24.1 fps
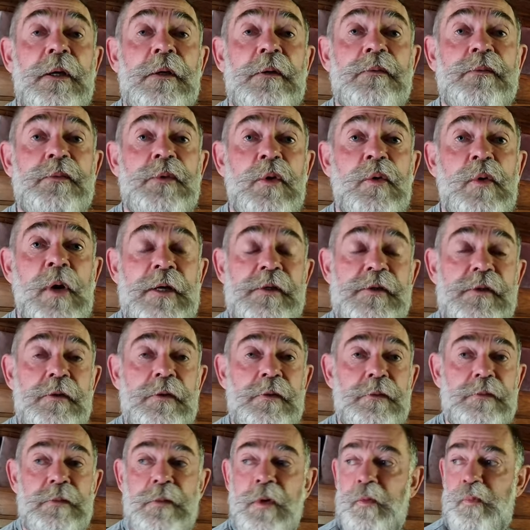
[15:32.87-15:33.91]
No hassle,
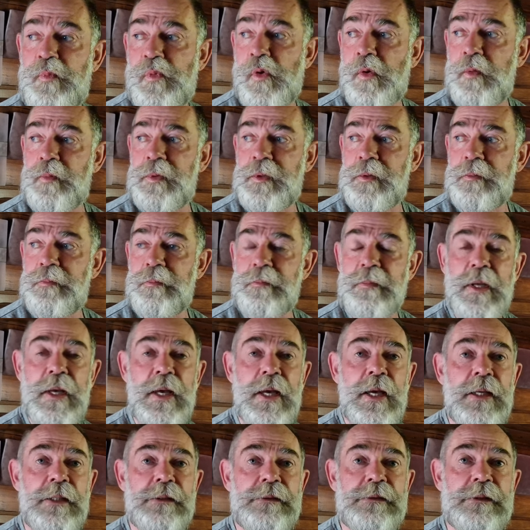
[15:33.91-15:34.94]
no problem.
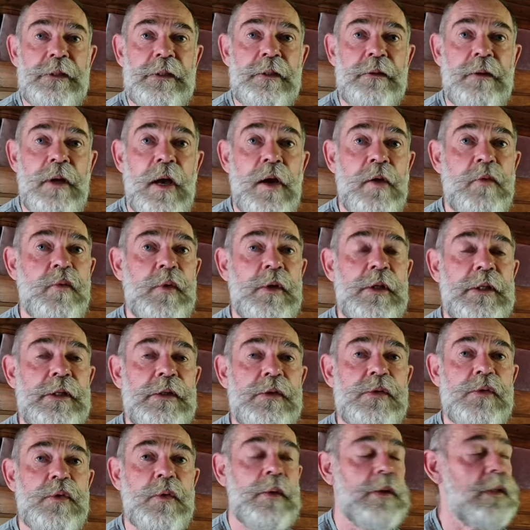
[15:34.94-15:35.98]
And I really
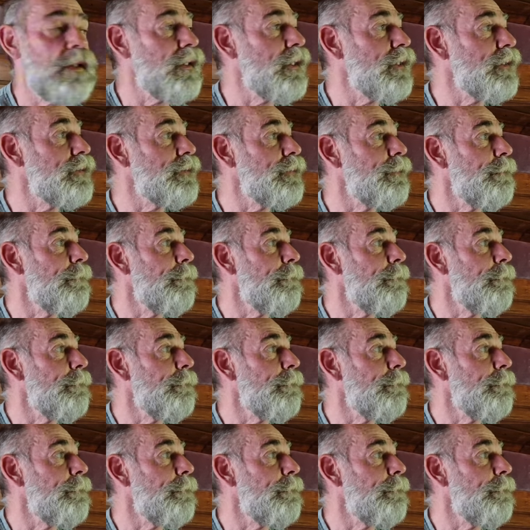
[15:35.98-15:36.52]
enjoyed it.